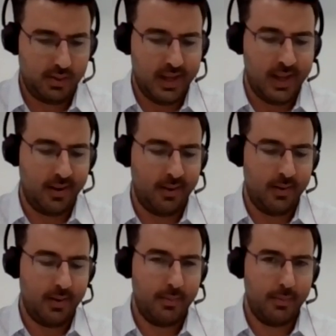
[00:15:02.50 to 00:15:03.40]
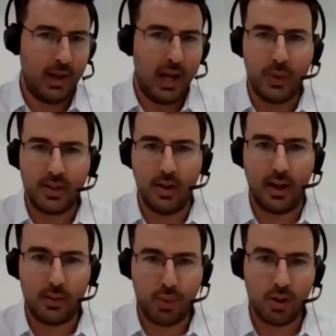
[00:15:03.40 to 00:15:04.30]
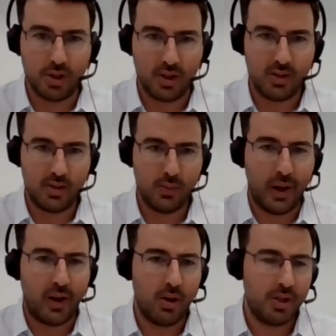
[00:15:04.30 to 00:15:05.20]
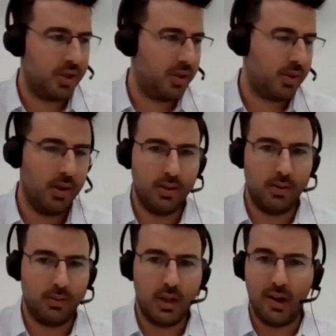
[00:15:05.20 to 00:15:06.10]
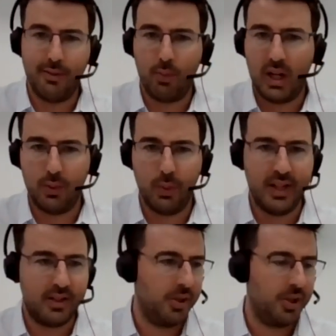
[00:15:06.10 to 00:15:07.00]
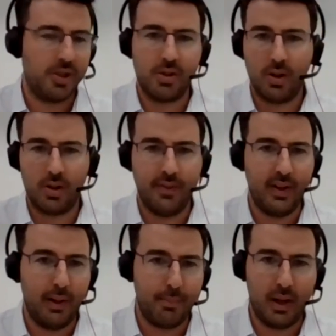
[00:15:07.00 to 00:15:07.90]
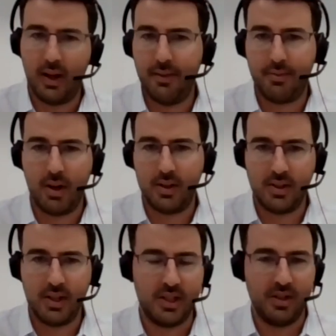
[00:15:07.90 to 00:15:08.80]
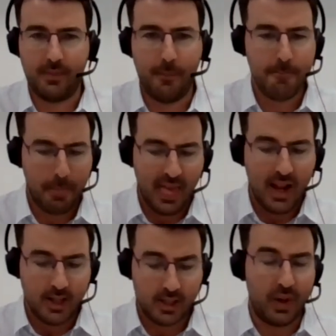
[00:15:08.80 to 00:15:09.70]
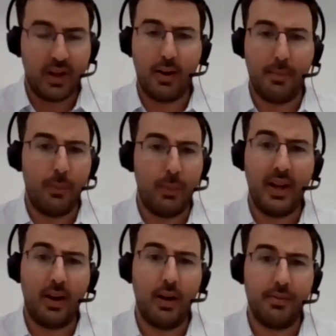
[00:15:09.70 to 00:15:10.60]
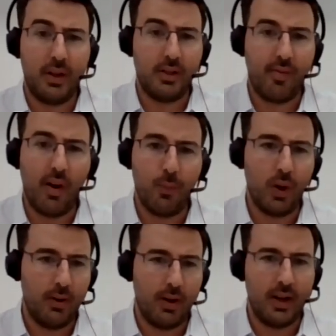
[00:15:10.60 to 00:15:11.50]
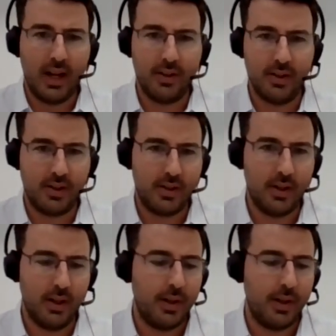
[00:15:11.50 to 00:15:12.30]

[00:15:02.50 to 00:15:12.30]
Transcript: in how we select projects. We can't just go kind of wild west and just start developing left, right, and center. So we need a governance framework around how this is done,